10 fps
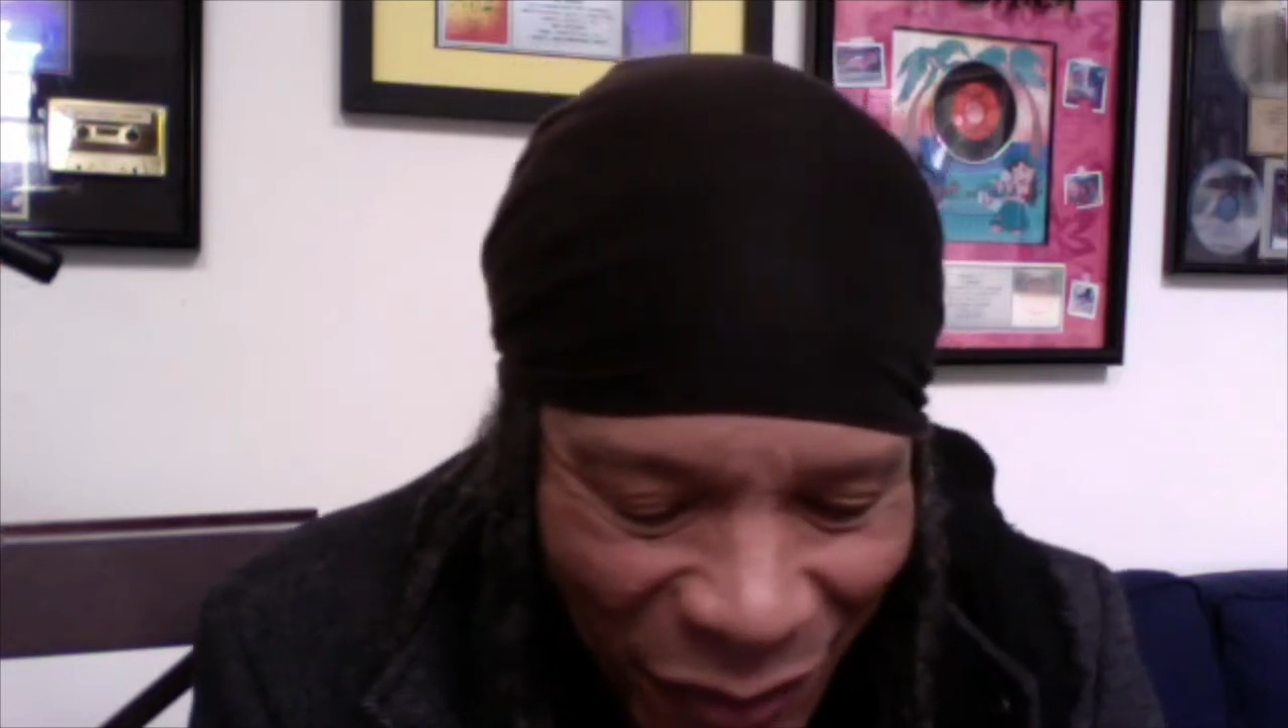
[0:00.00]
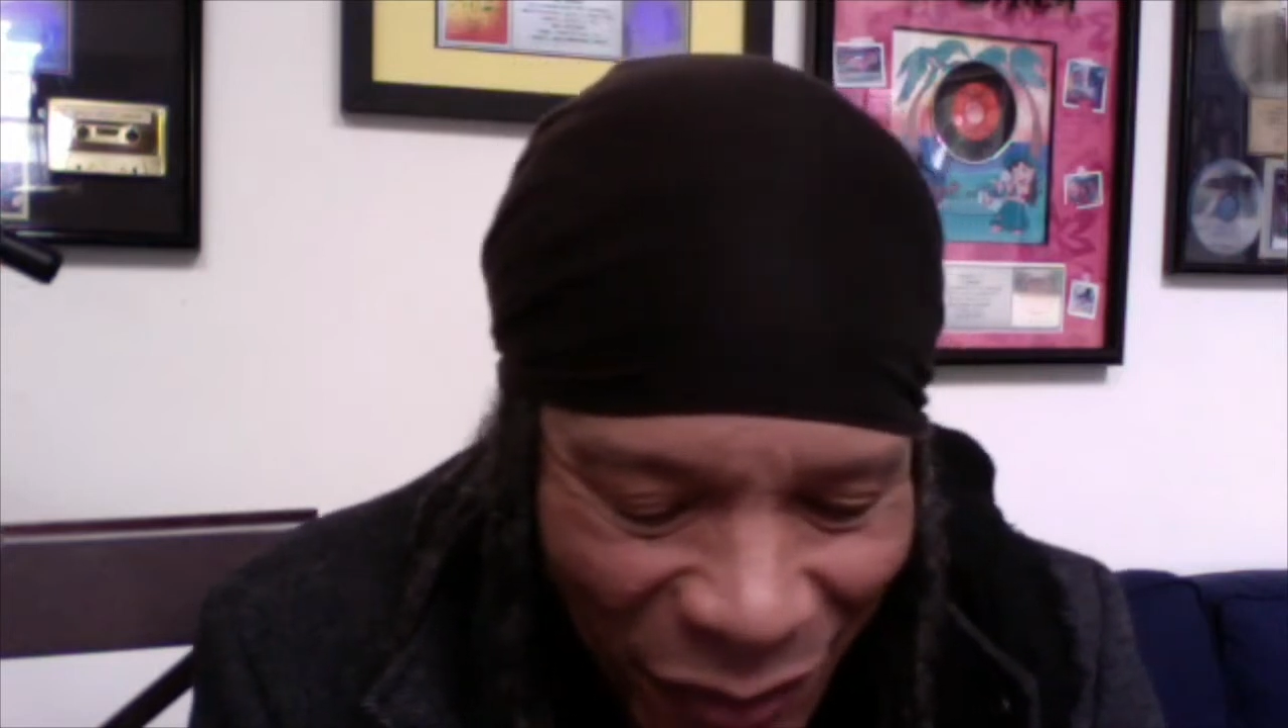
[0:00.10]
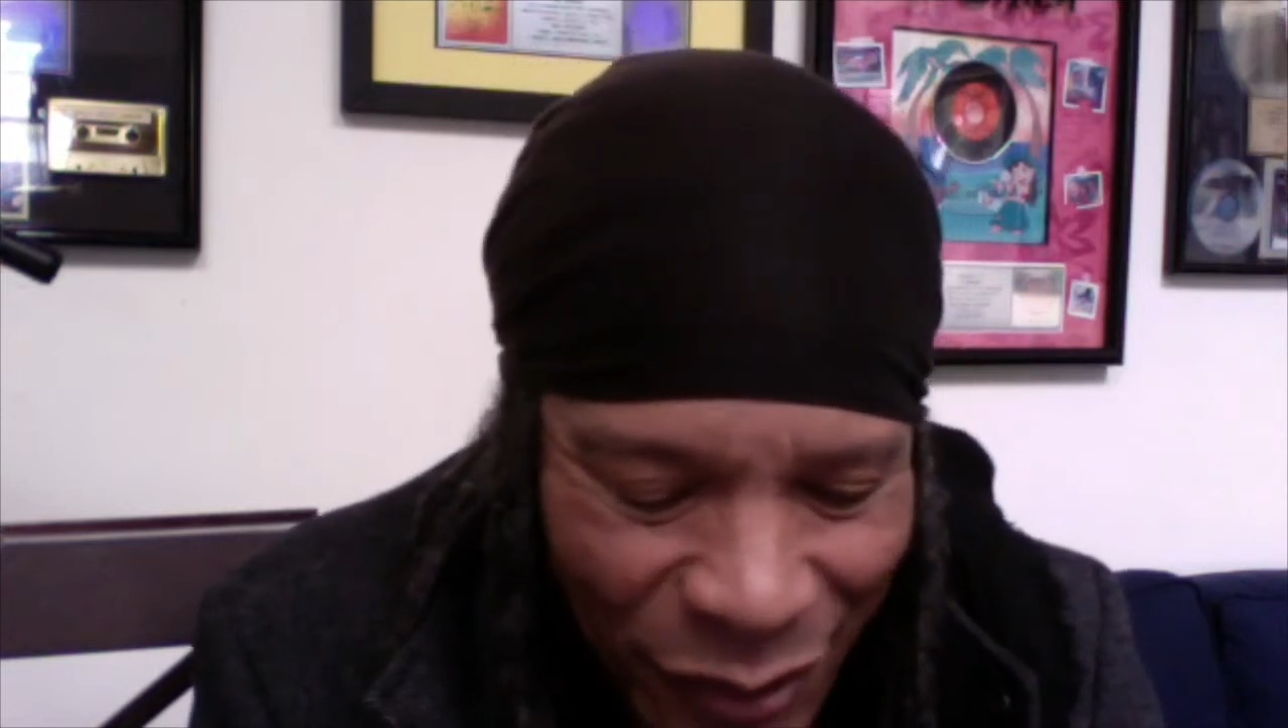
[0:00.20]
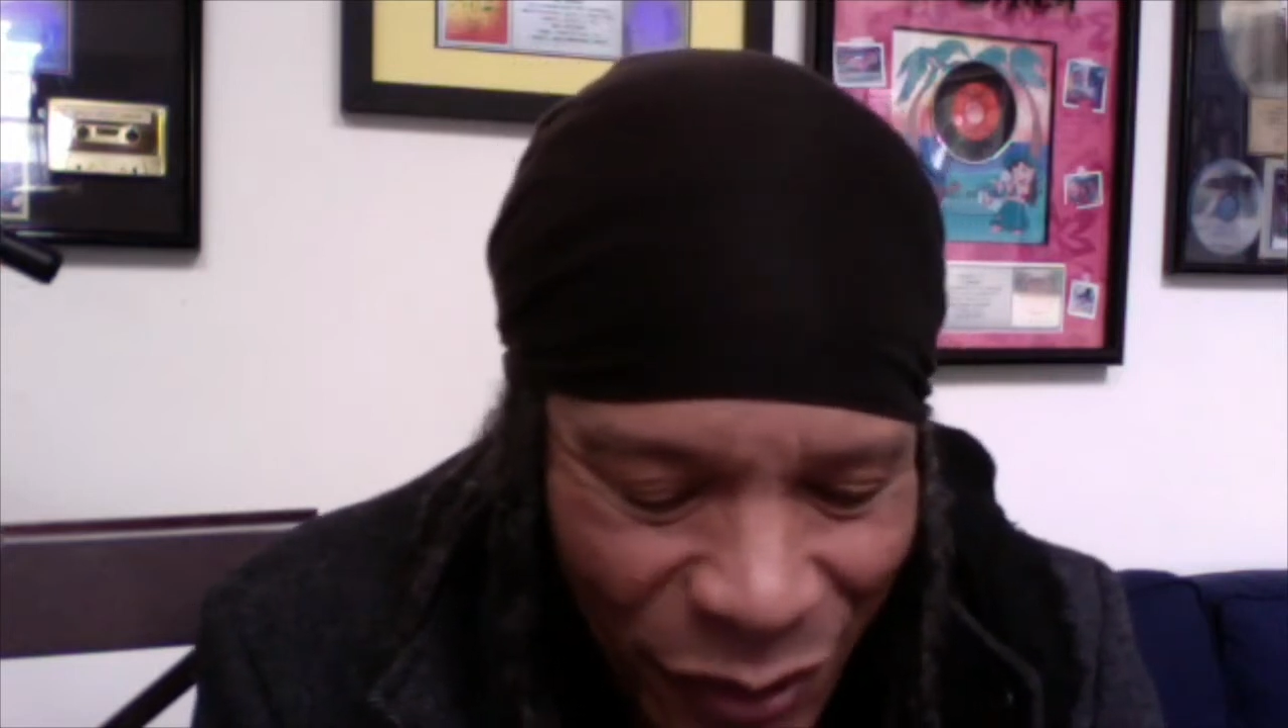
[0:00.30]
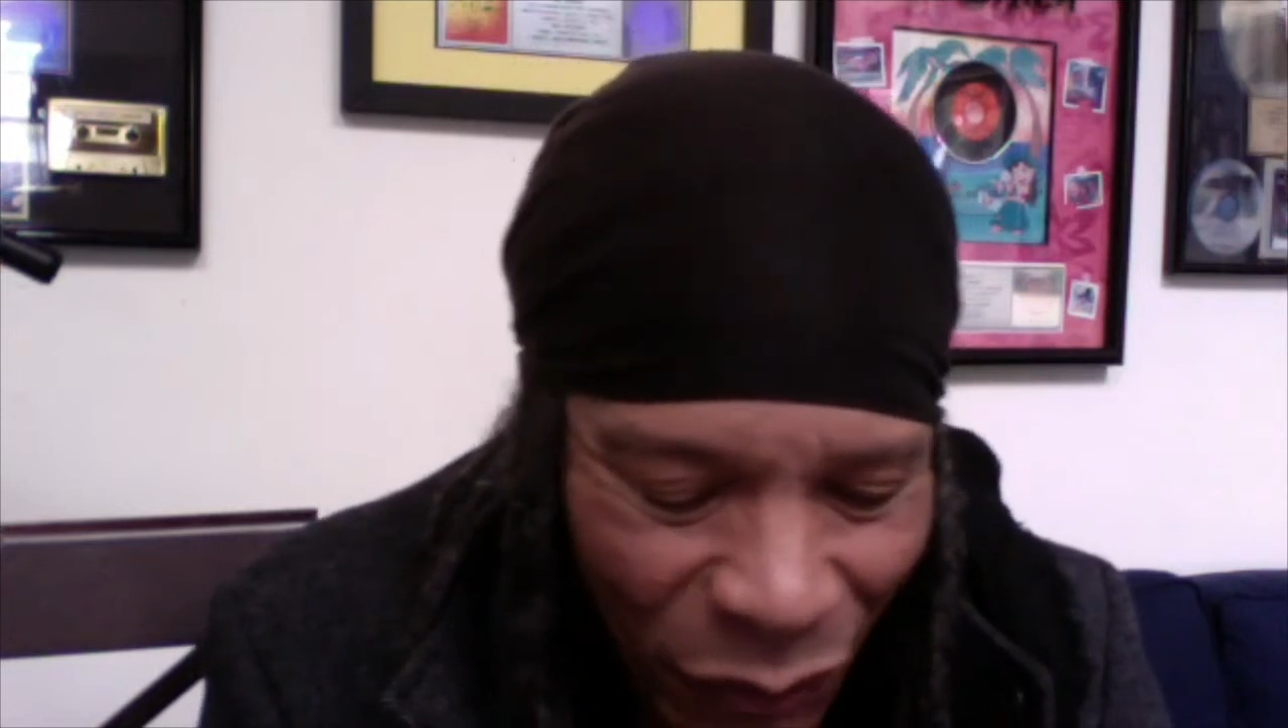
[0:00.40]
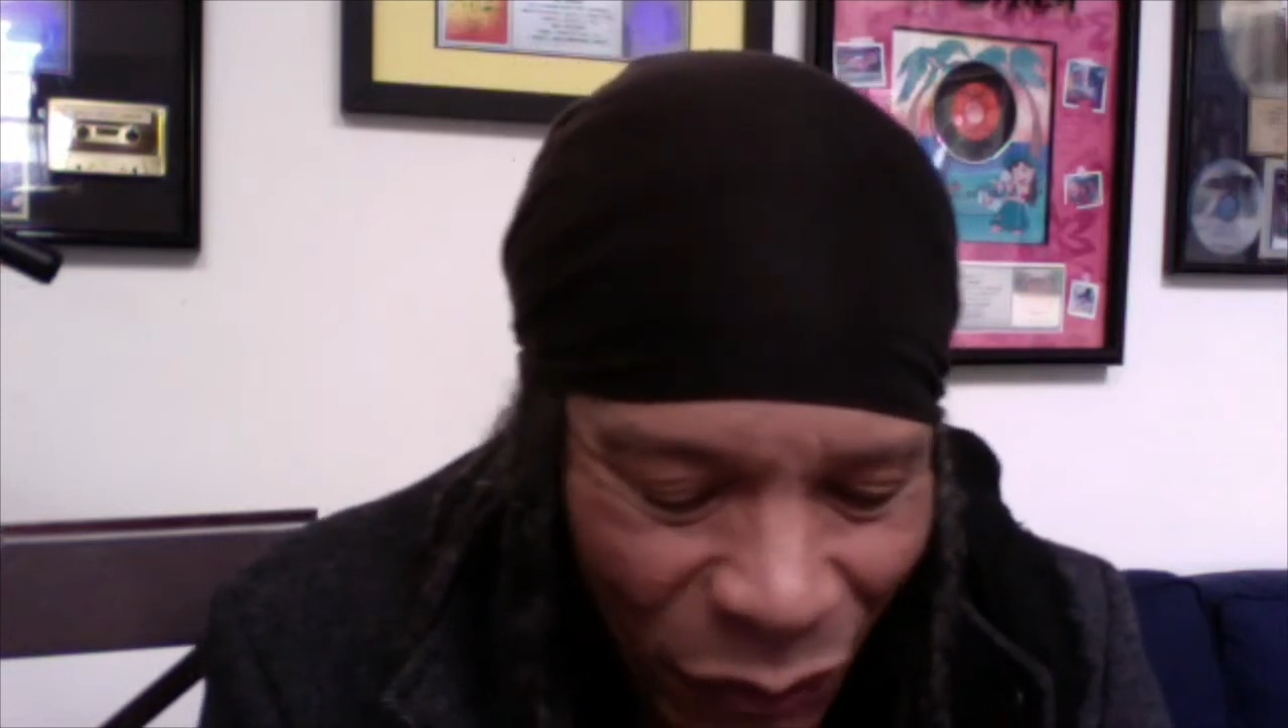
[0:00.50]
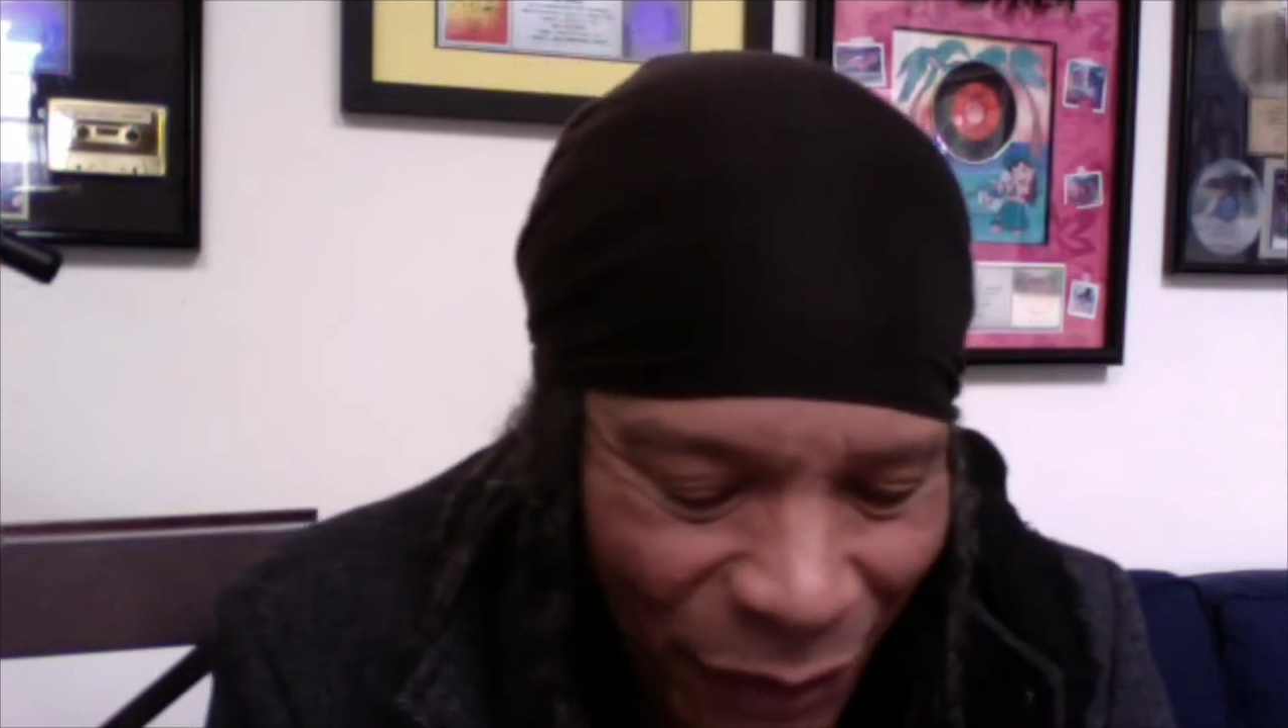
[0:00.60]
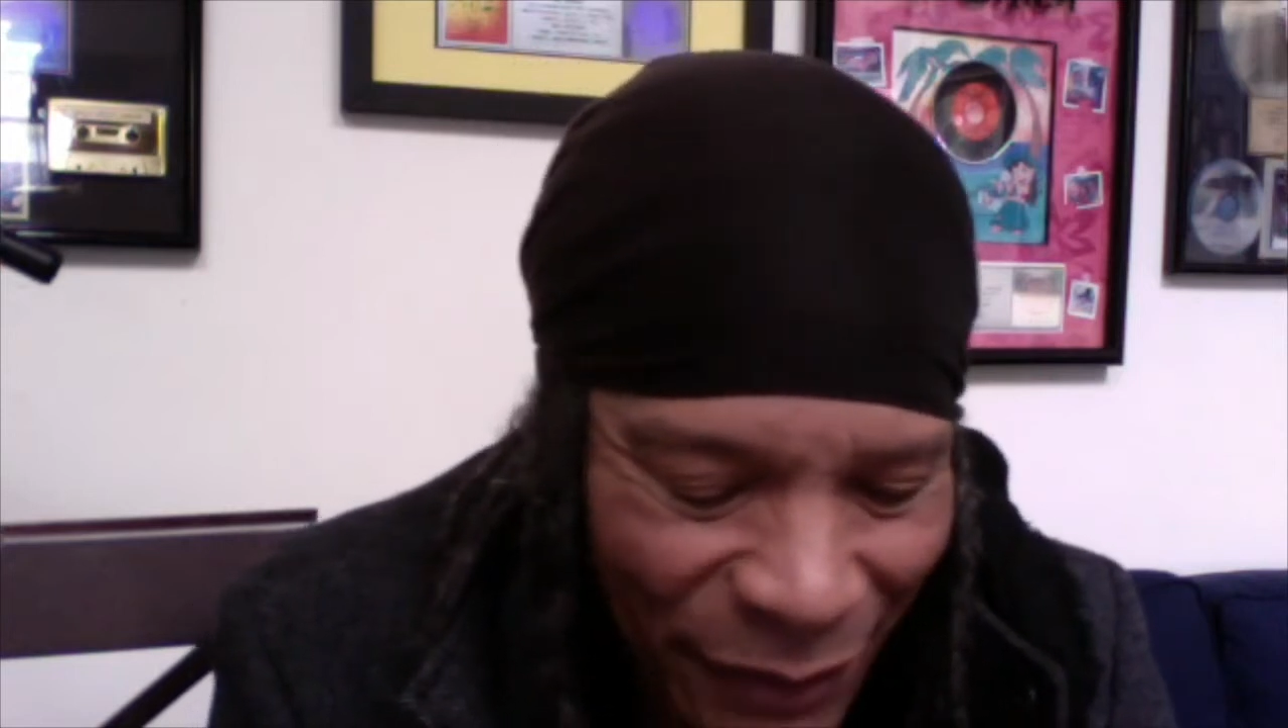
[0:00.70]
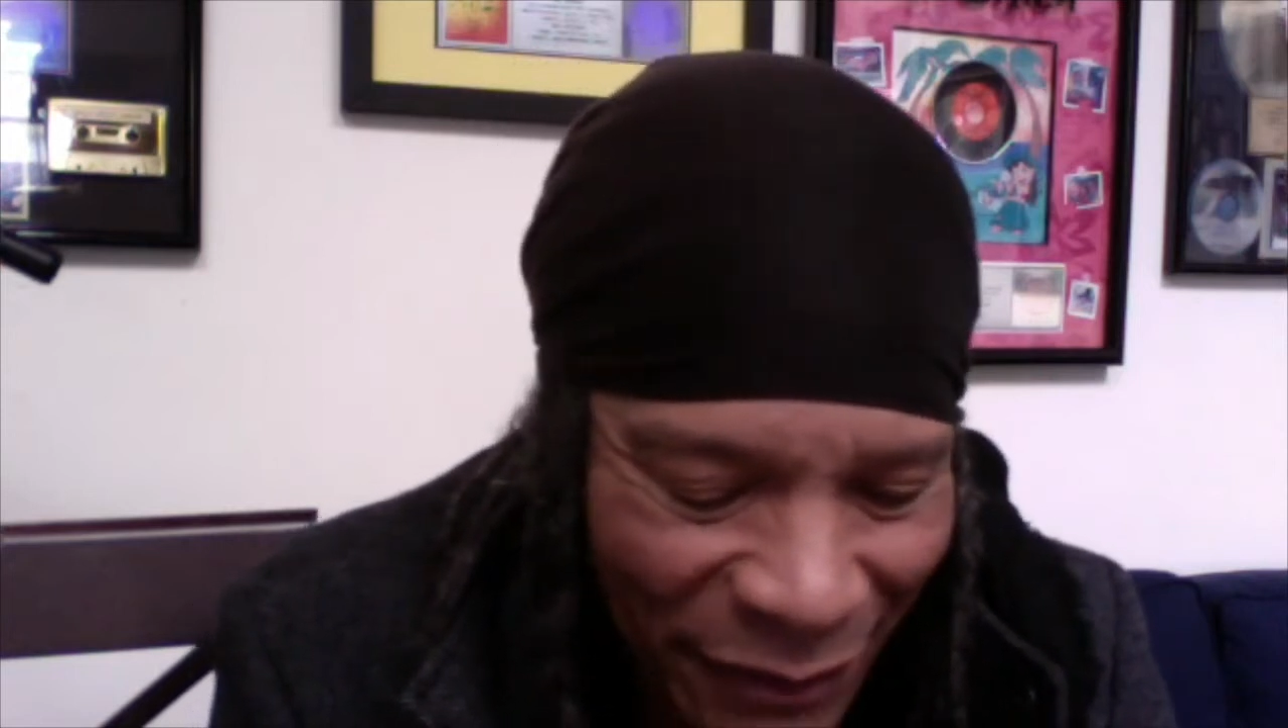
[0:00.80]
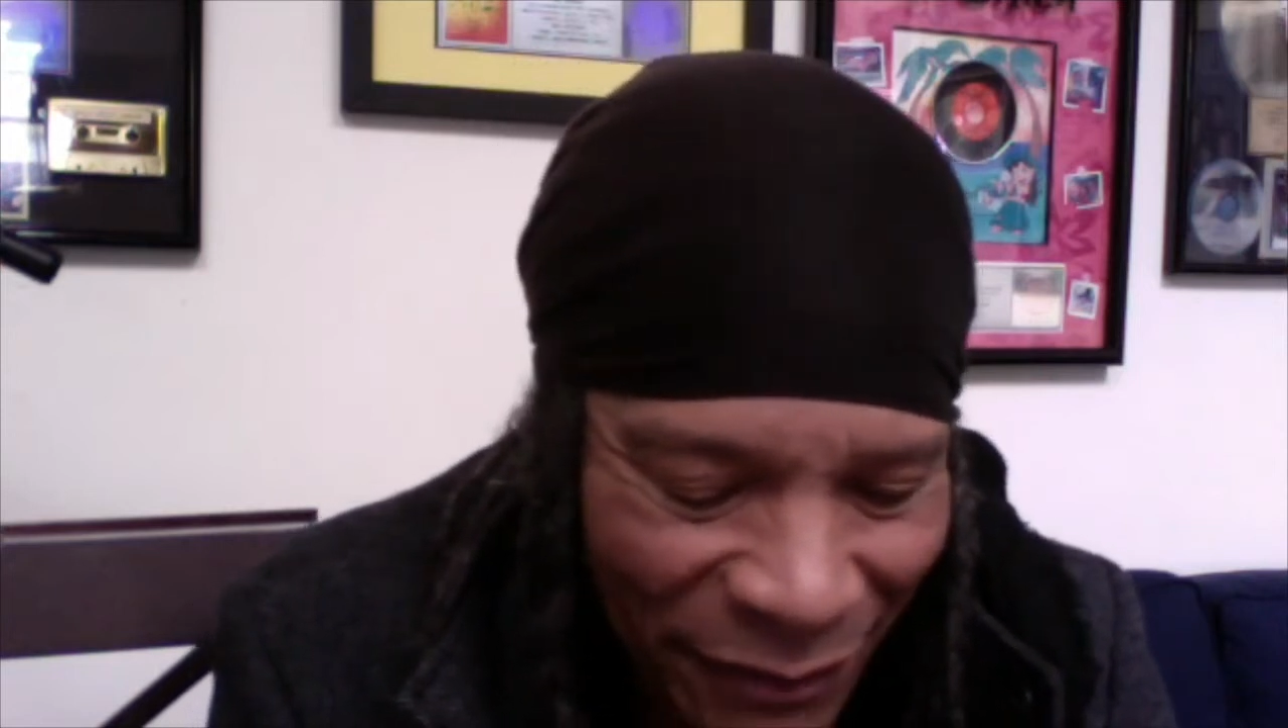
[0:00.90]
who was a woman,